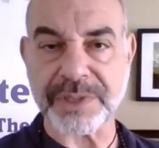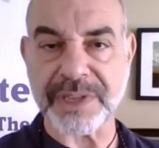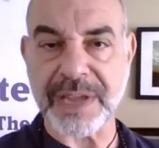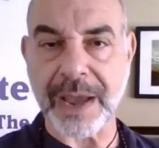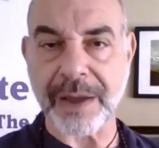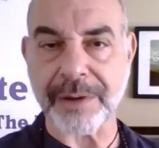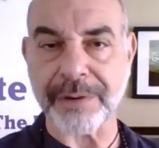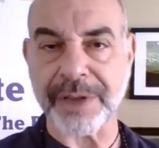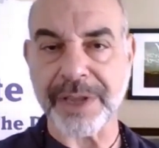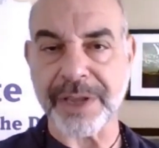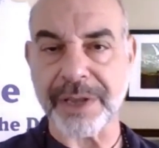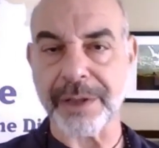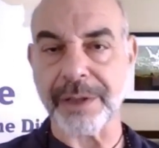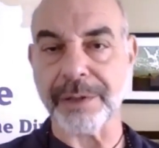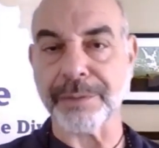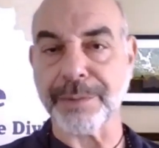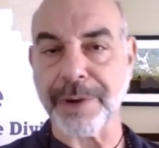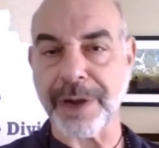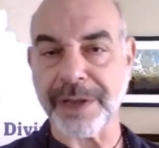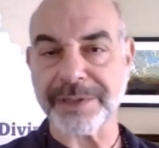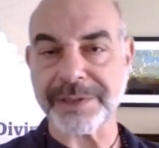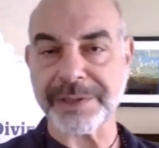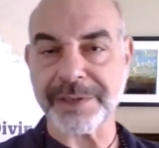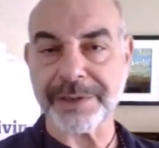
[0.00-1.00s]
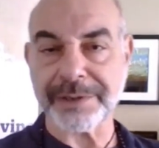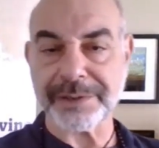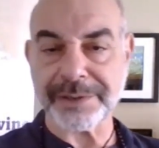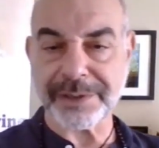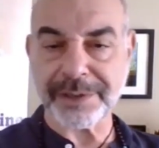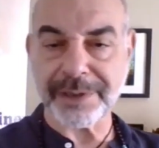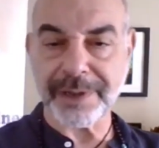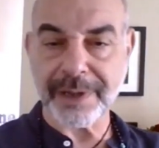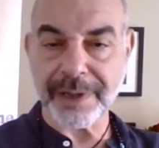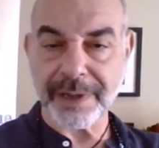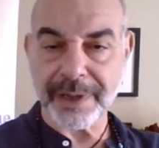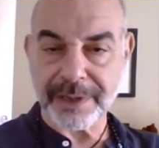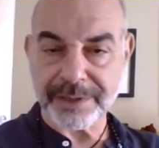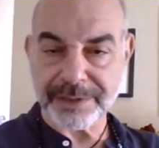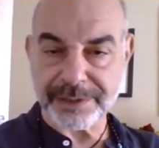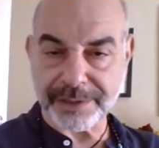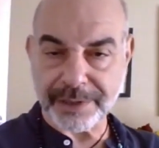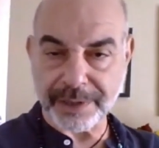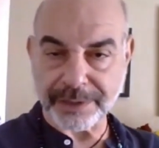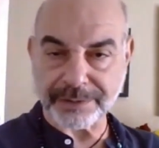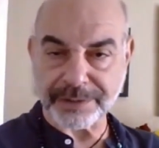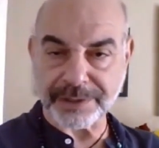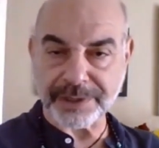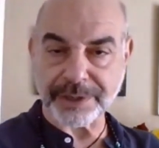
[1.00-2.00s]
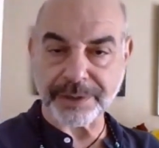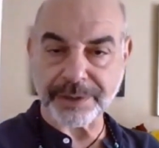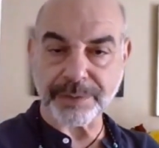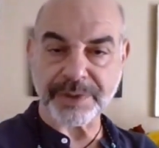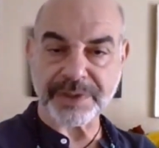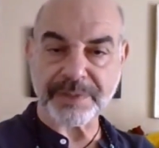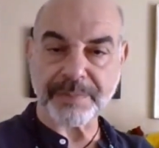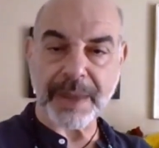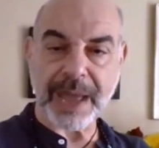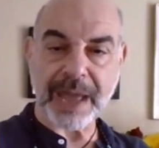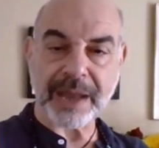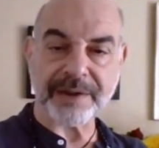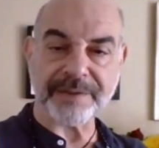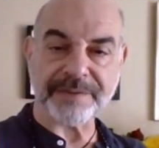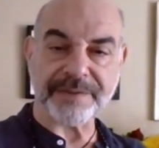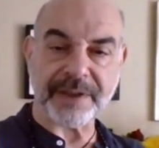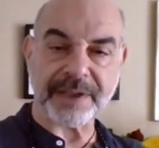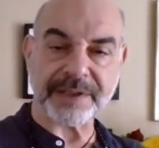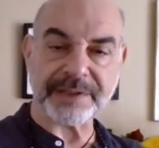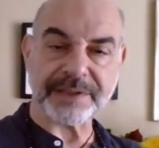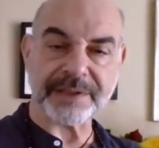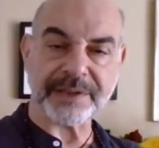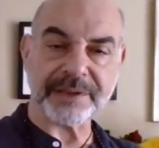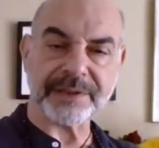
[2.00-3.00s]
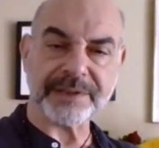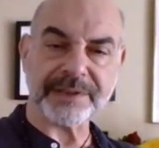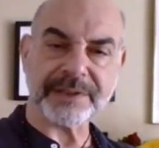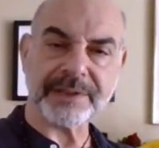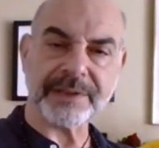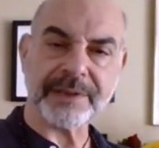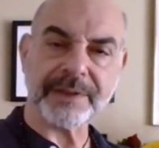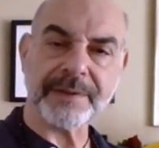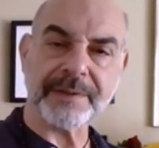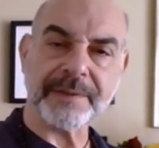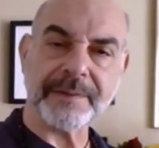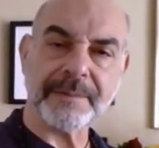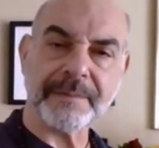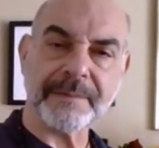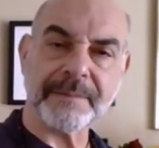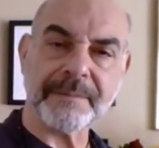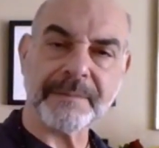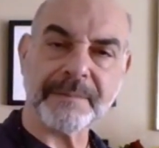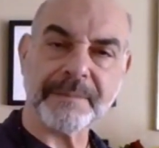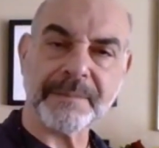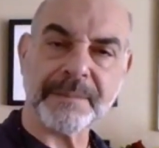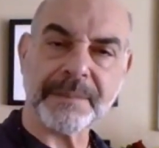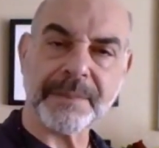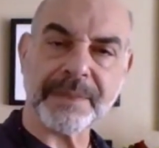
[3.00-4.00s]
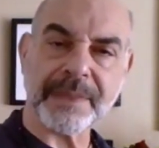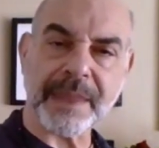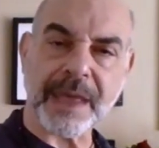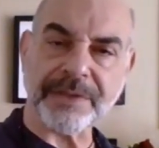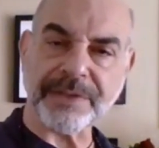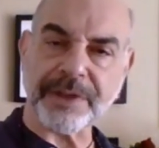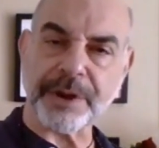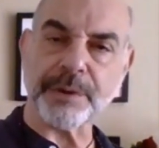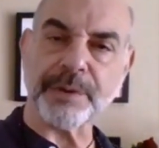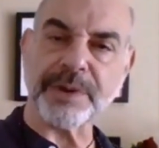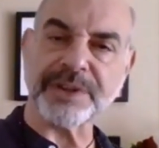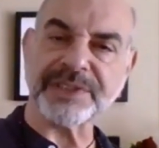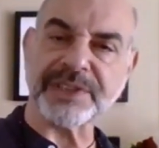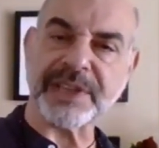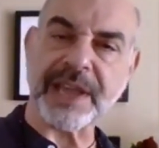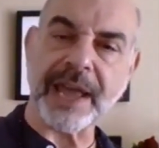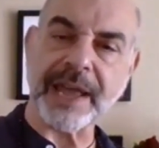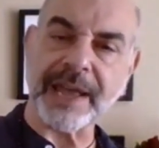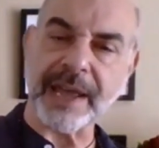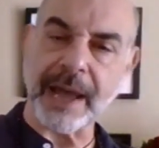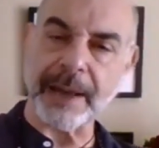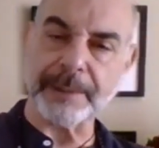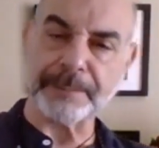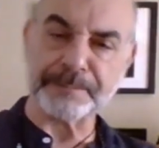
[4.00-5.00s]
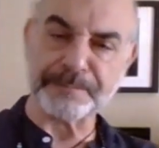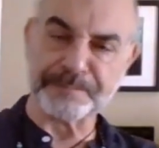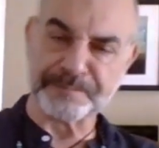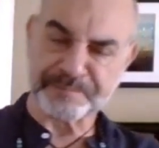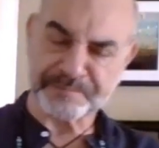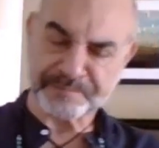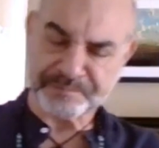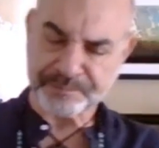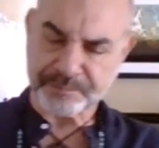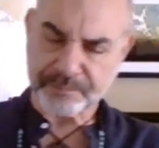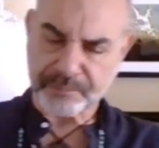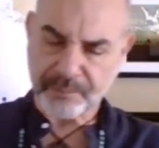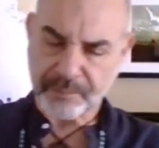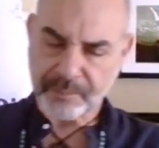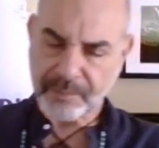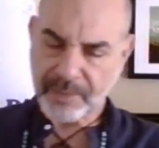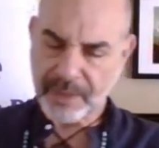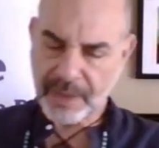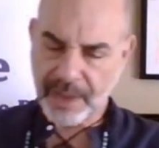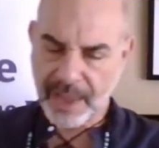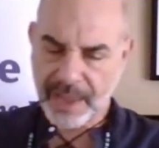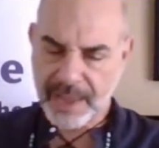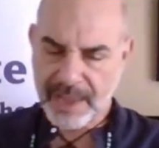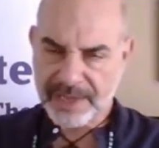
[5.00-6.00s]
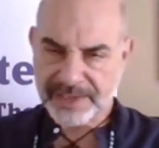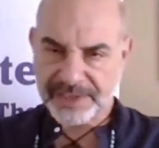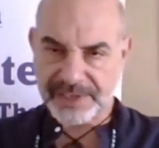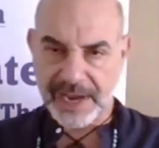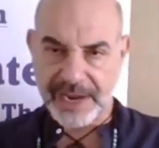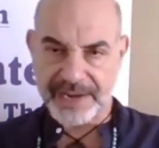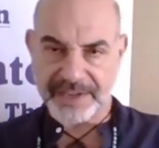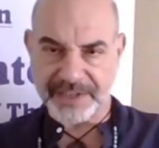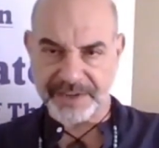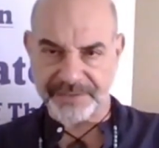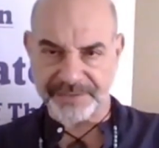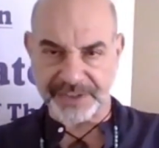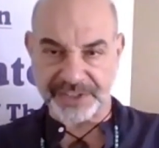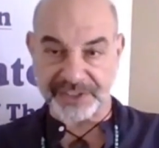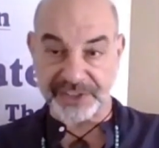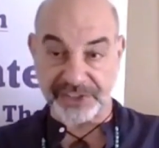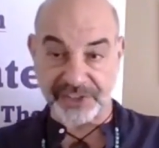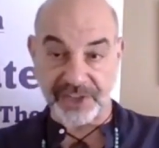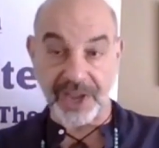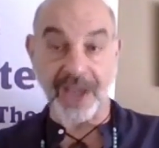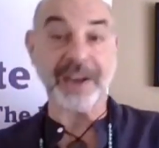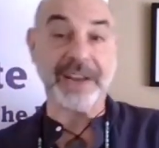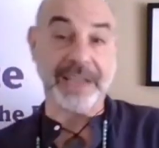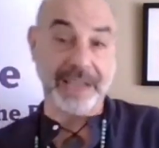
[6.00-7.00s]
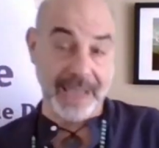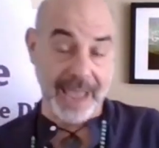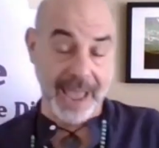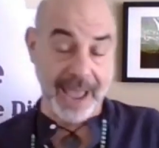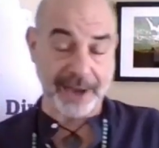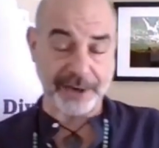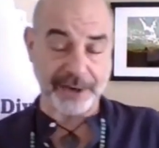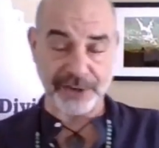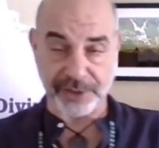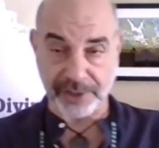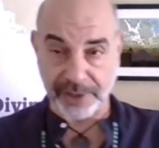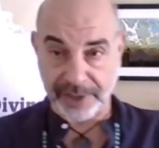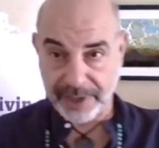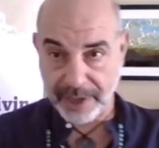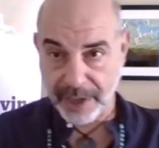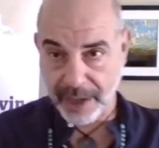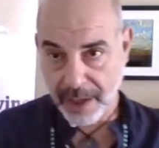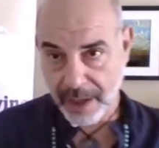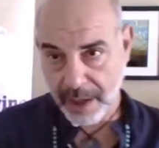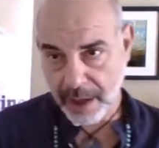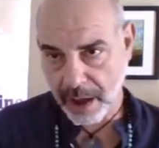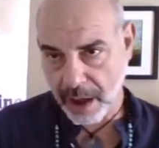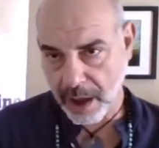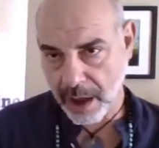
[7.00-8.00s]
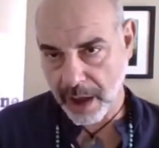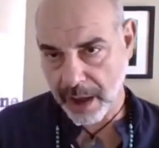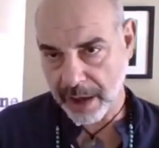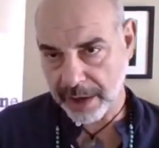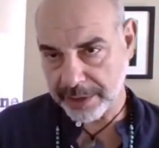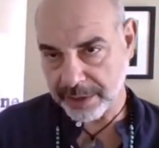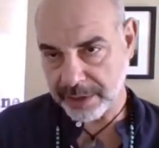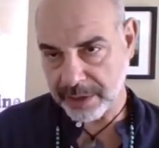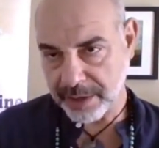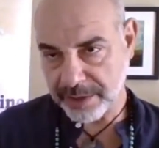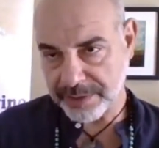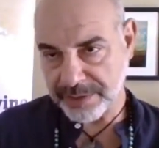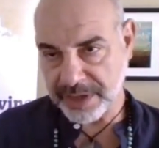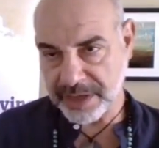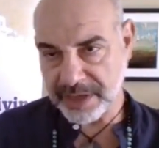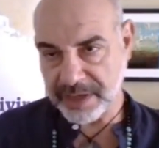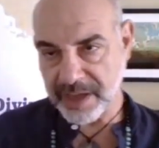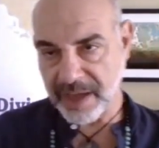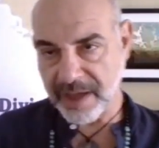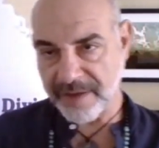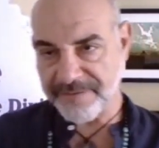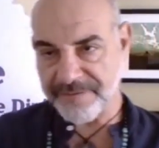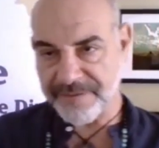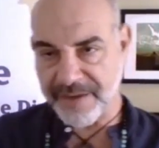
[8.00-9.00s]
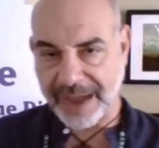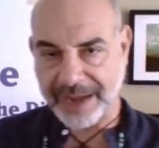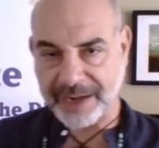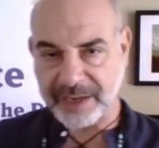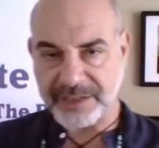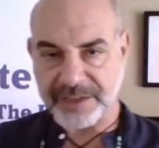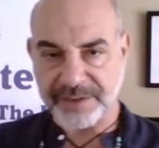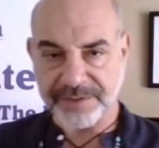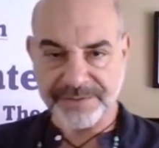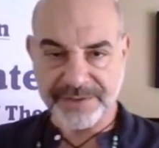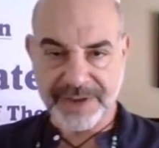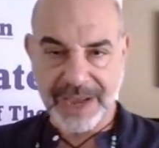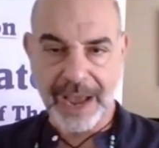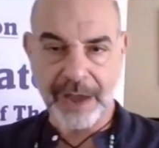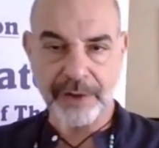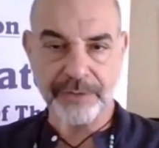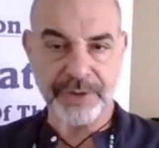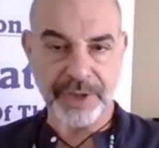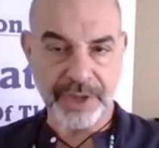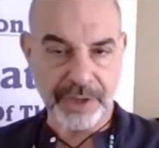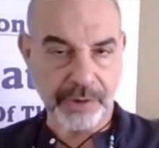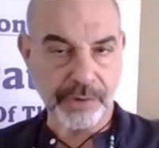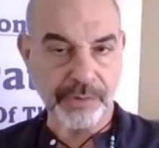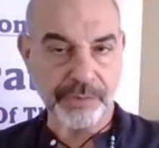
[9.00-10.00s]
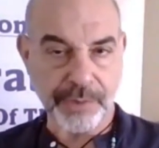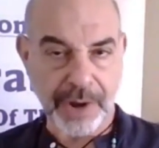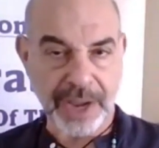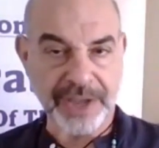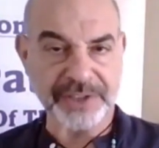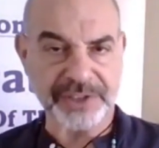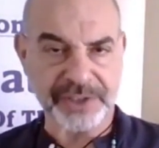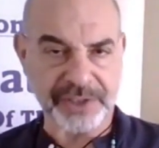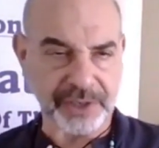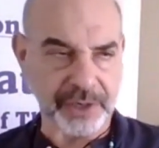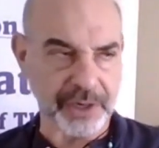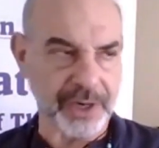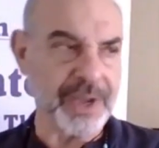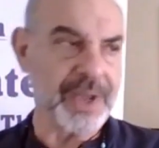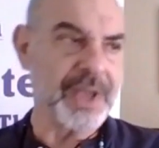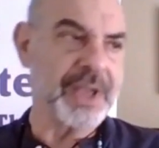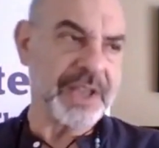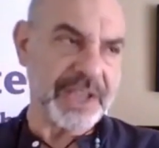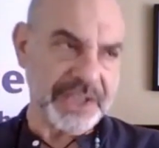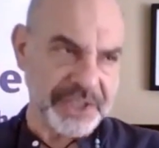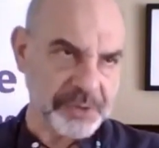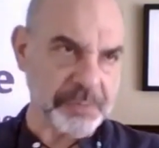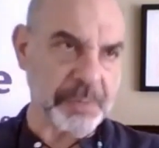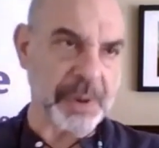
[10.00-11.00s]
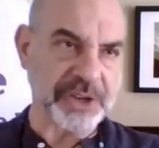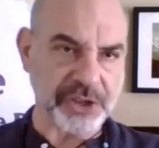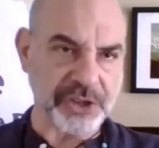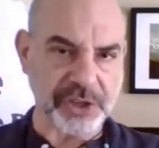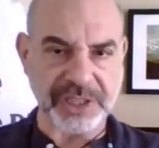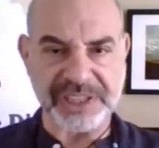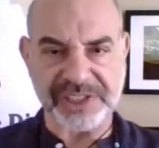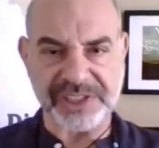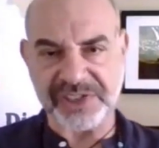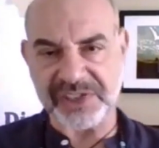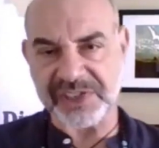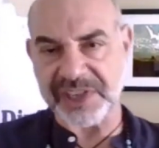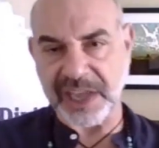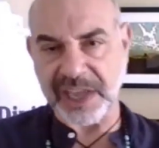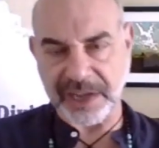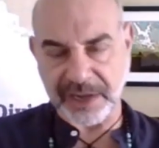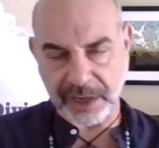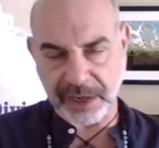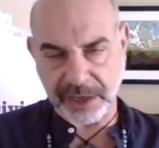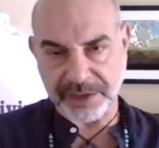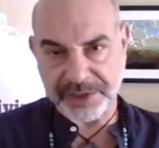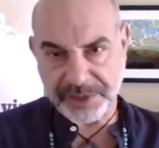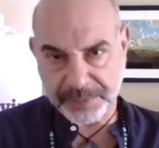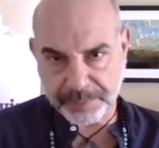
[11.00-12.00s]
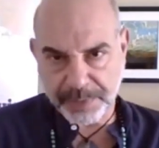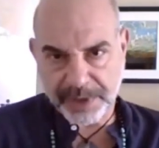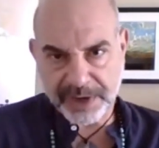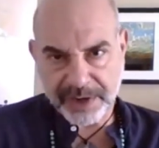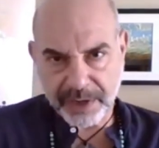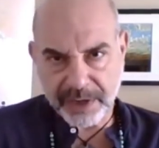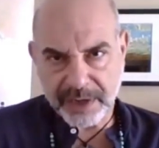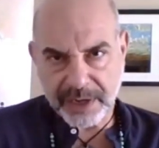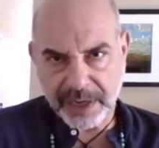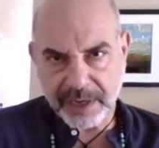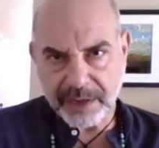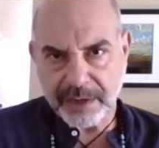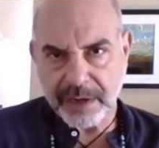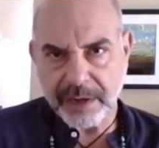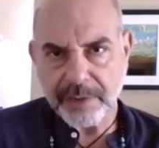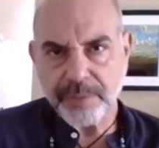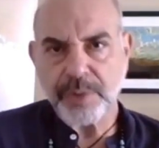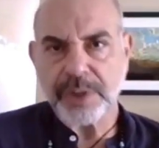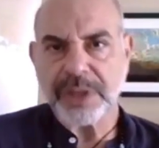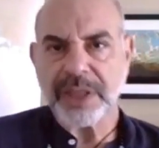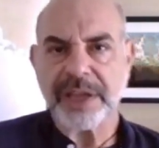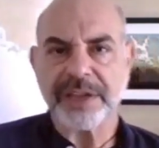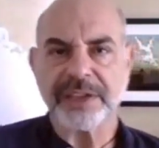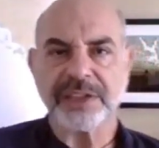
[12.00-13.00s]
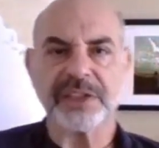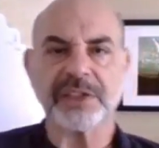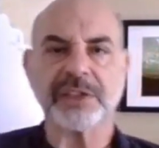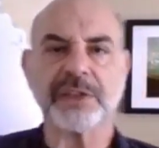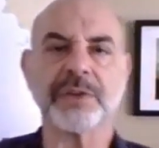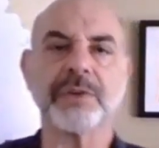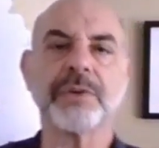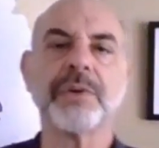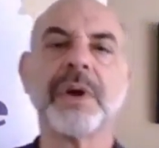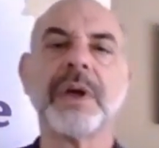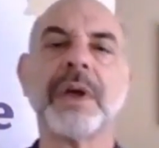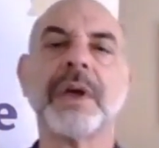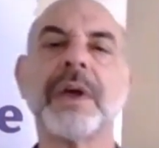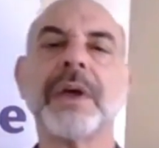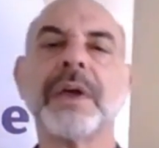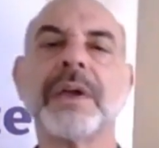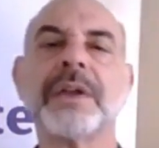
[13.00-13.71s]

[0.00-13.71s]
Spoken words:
with downhill racers, so too with manifestors. Now, there was a scientific study, actually, on the effective downhill racer, especially skiers, but it relates to